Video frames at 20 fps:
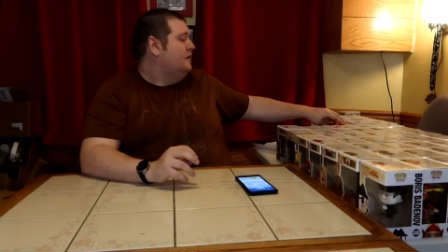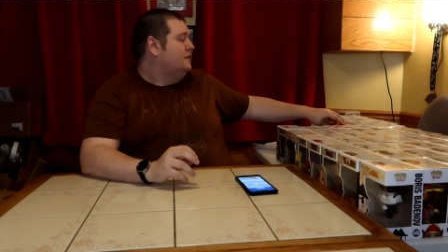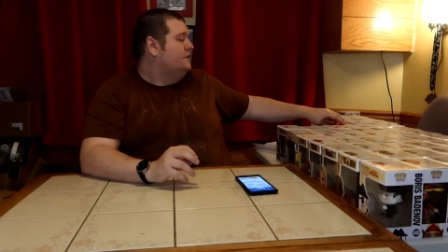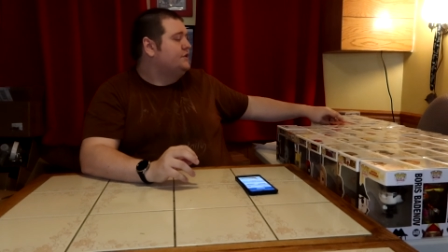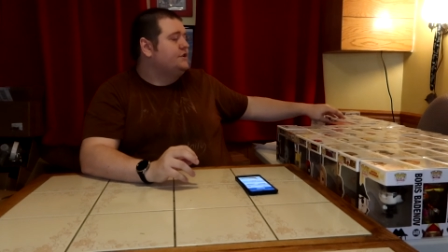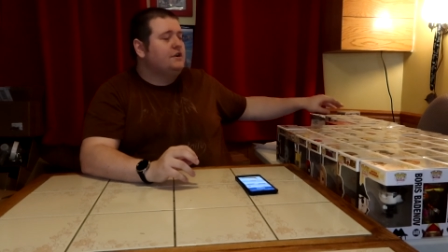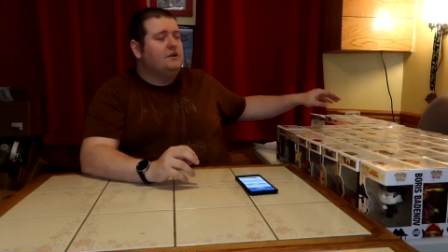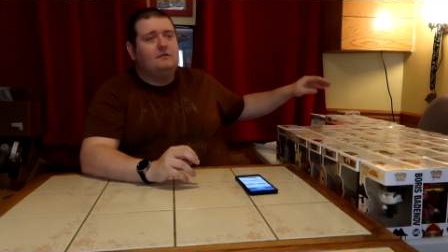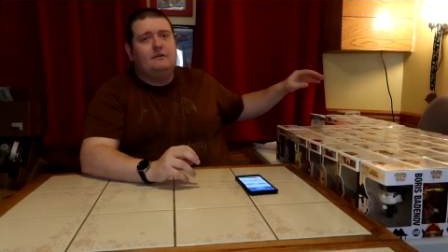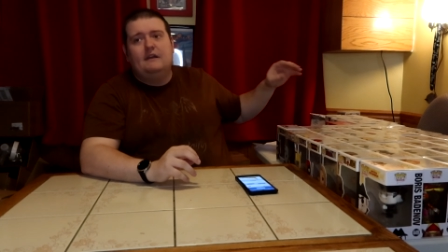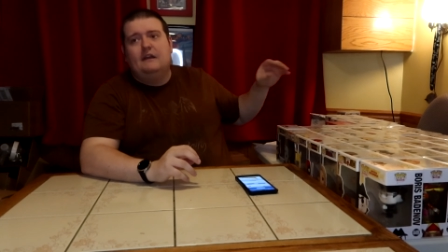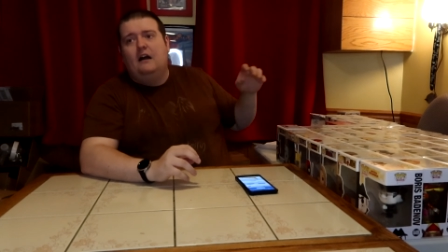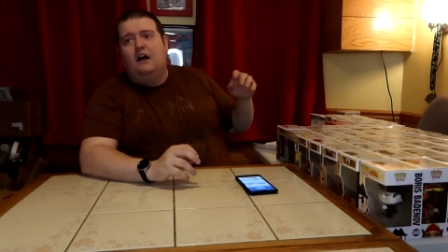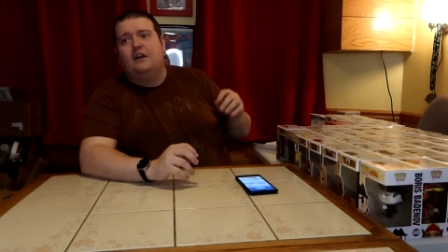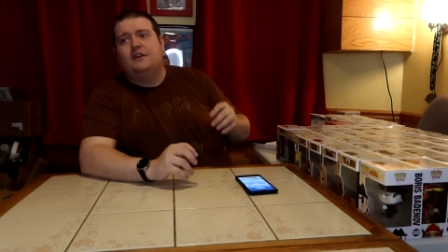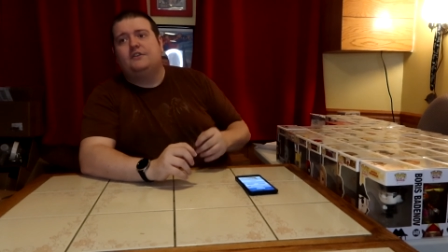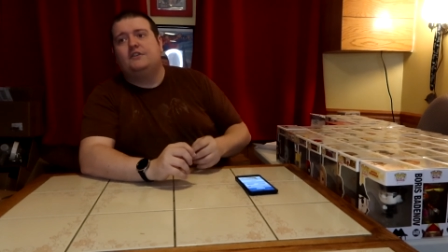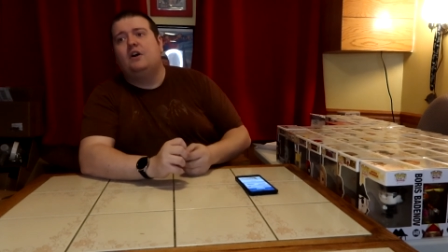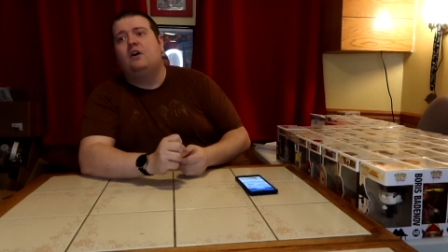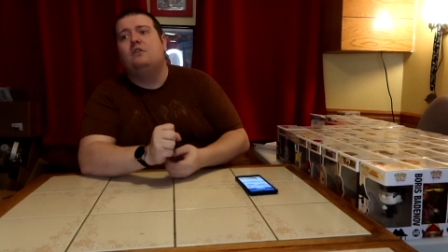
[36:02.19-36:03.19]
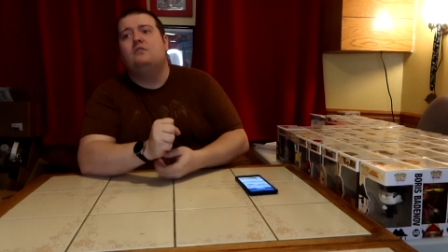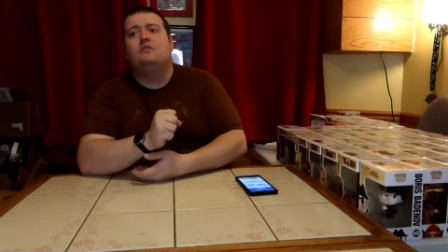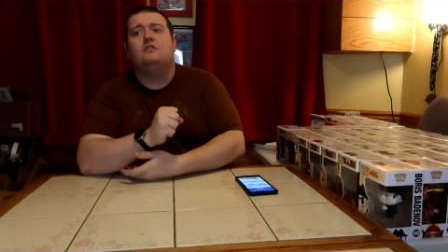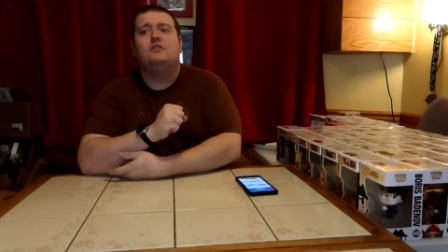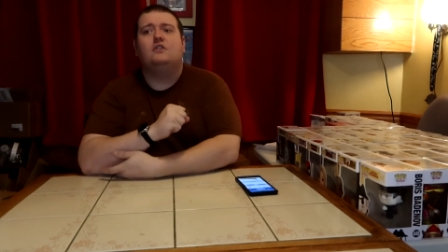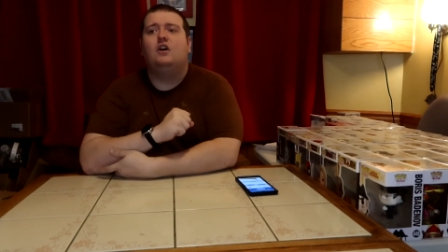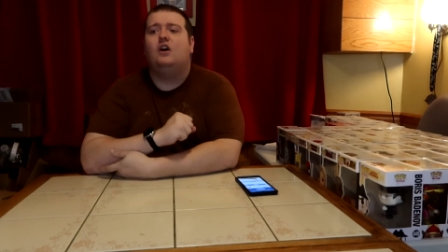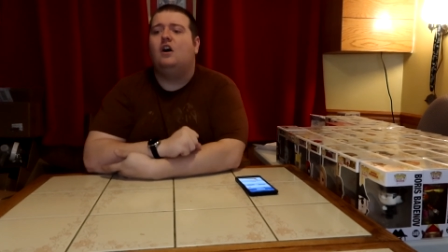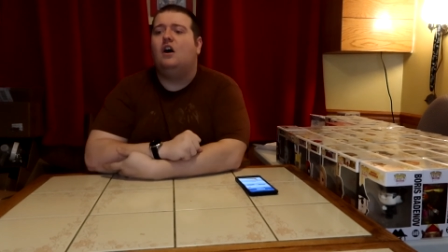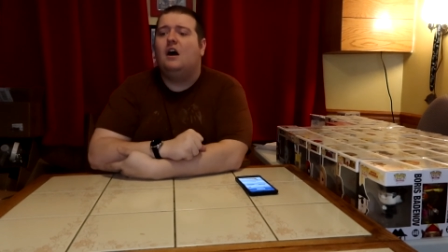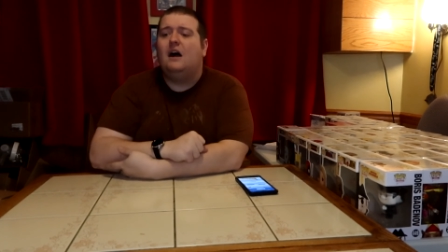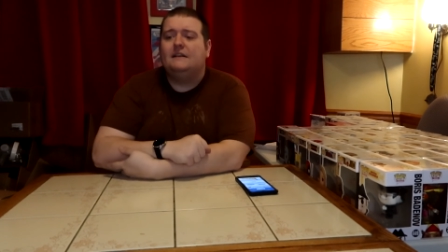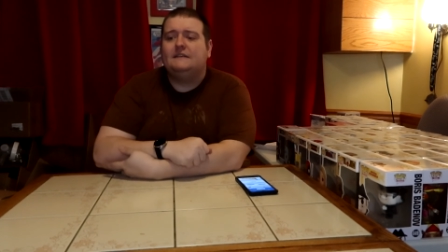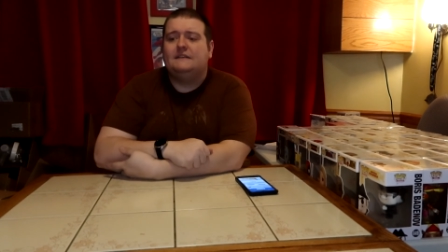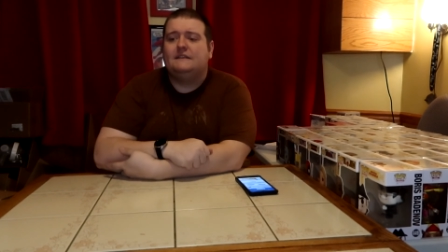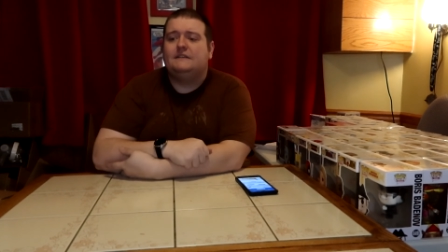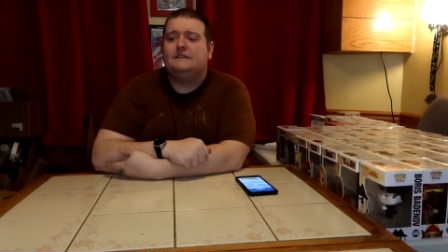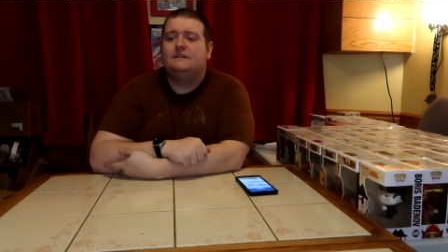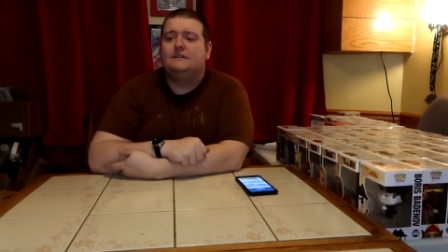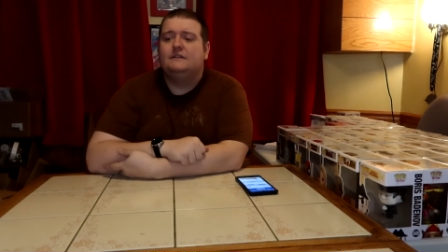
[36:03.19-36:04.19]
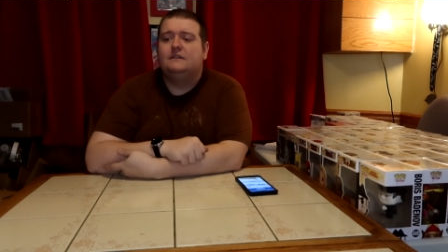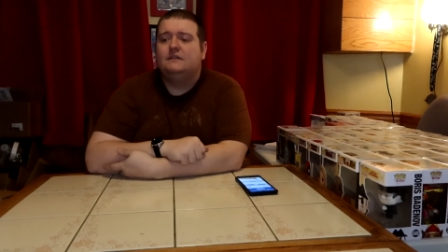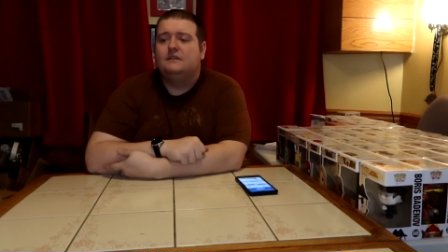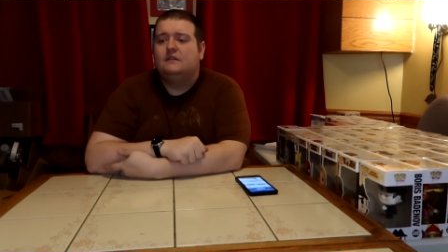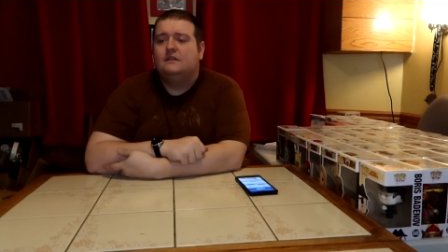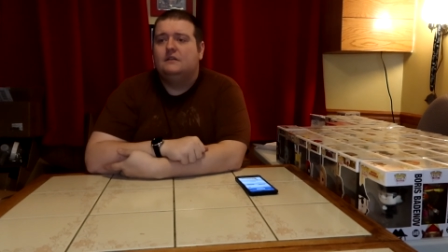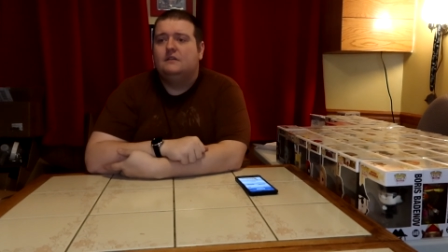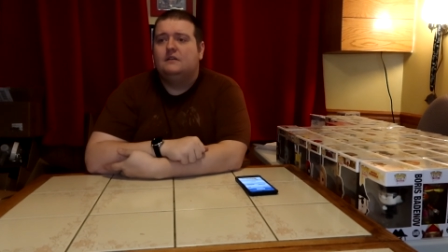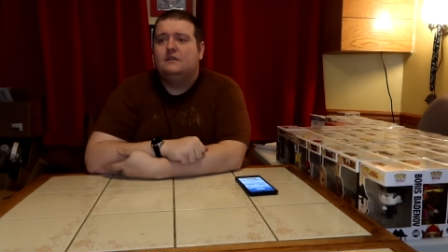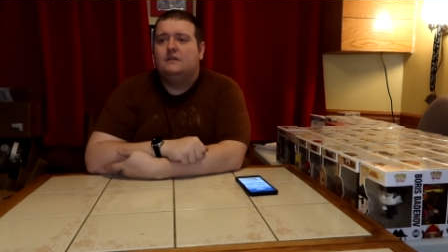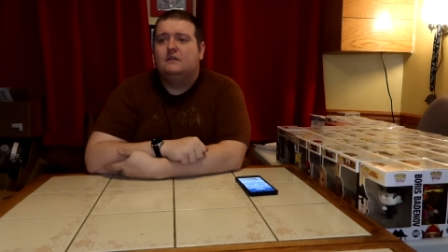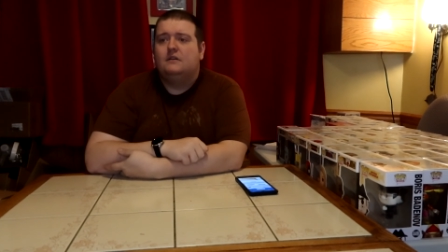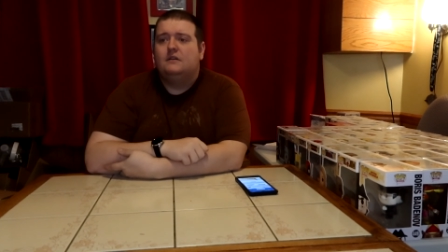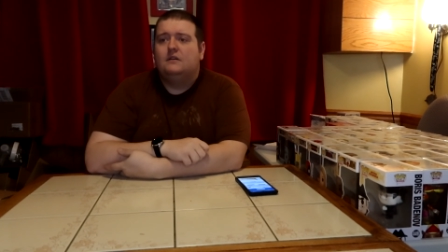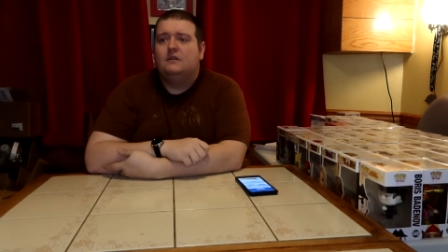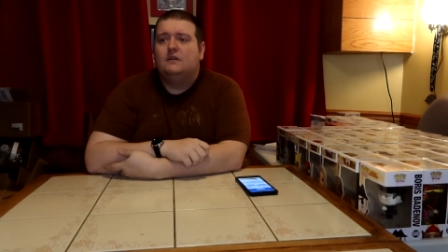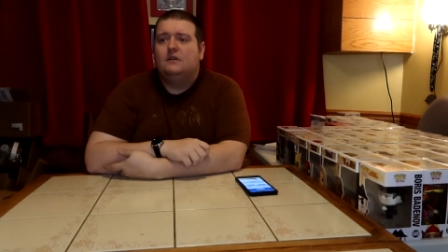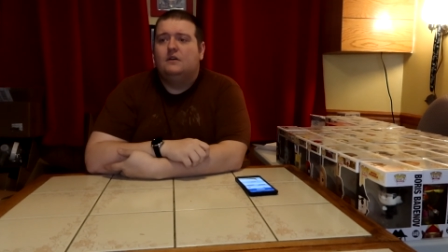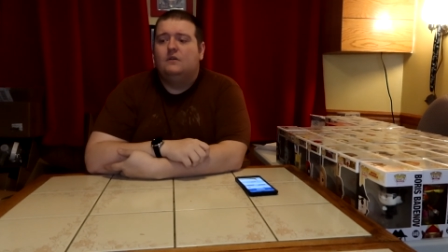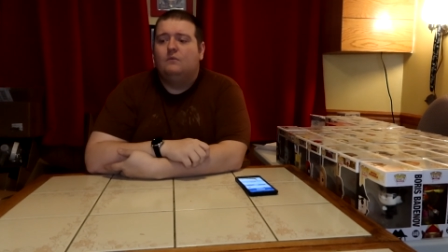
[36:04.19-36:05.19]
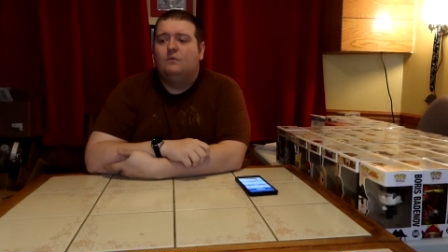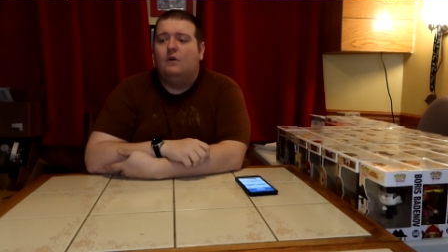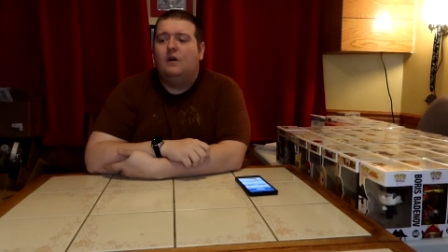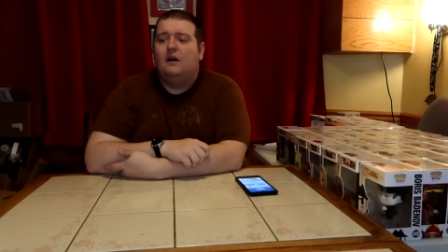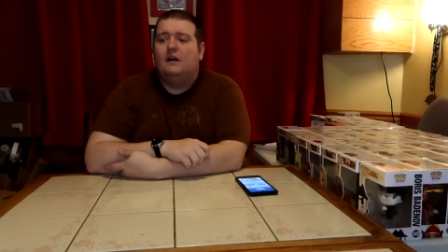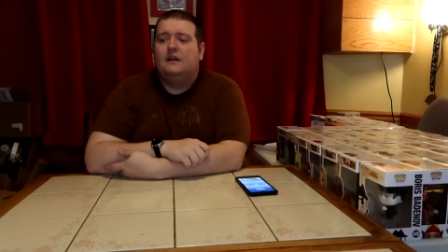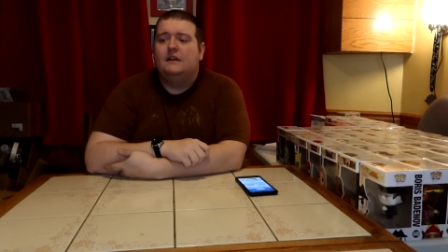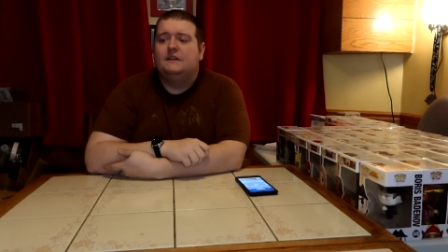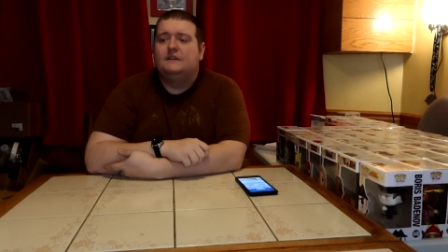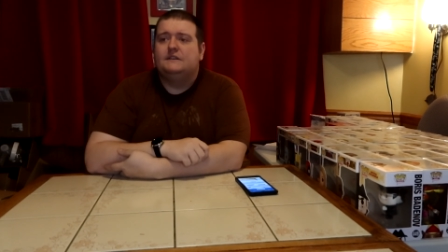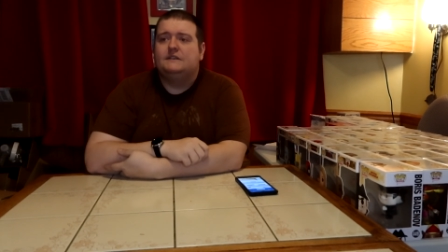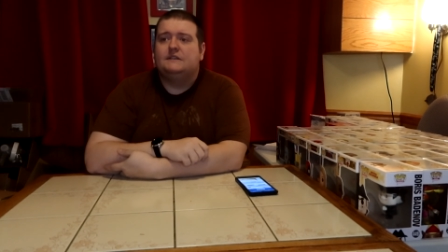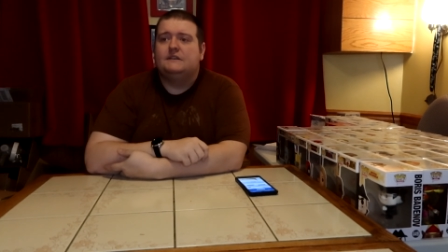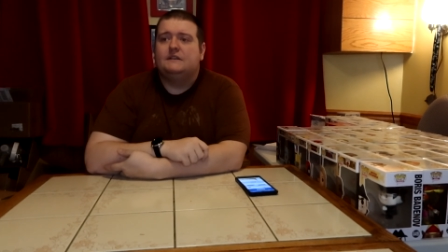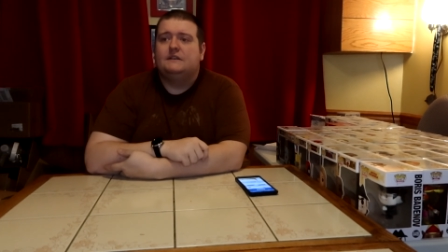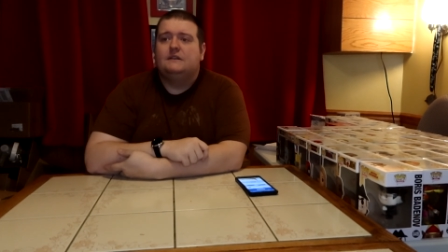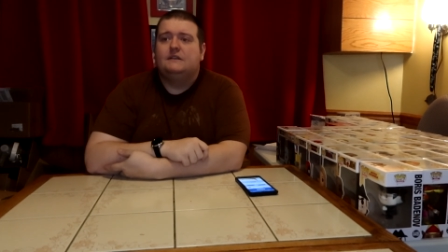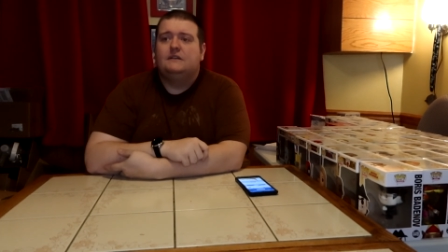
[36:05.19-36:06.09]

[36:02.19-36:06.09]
So our total cost was